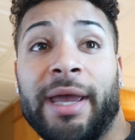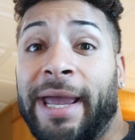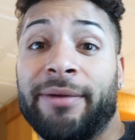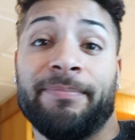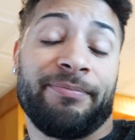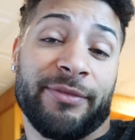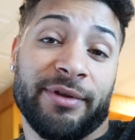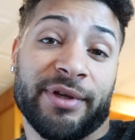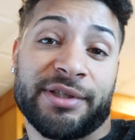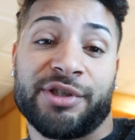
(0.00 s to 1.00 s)
And
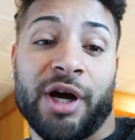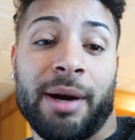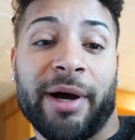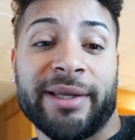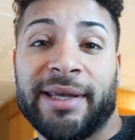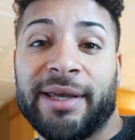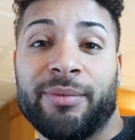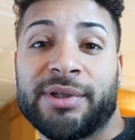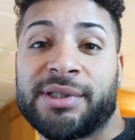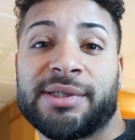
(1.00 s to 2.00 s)
this job I
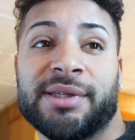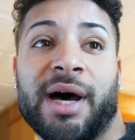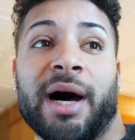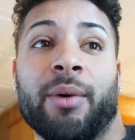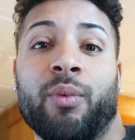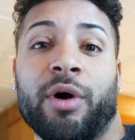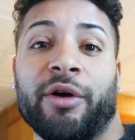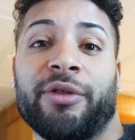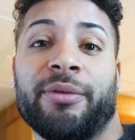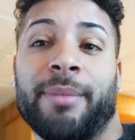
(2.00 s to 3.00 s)
did was just not
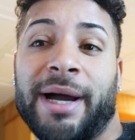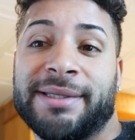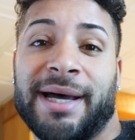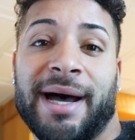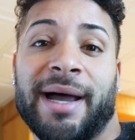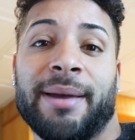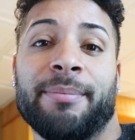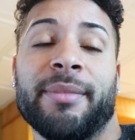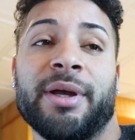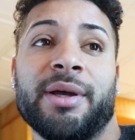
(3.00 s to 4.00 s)
worth my
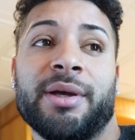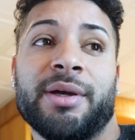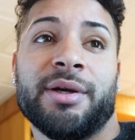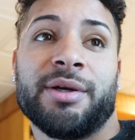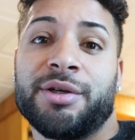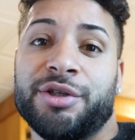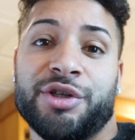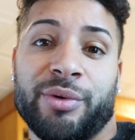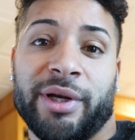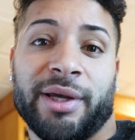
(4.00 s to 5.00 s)
time
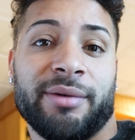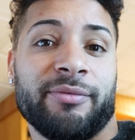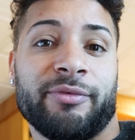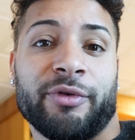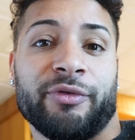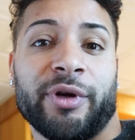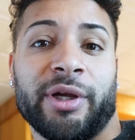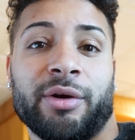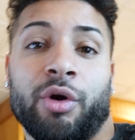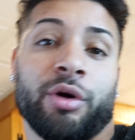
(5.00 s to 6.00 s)
doing it for
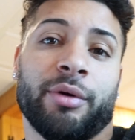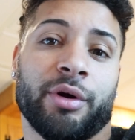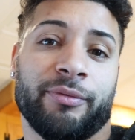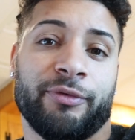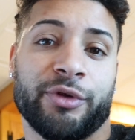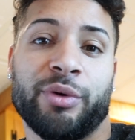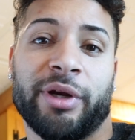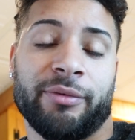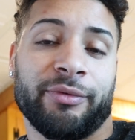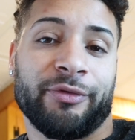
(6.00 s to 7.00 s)
free, or
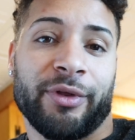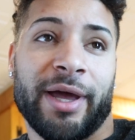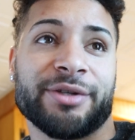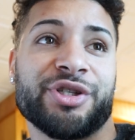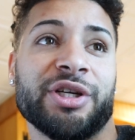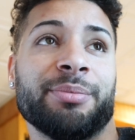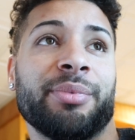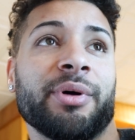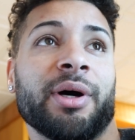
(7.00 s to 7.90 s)
doing it for that cheap.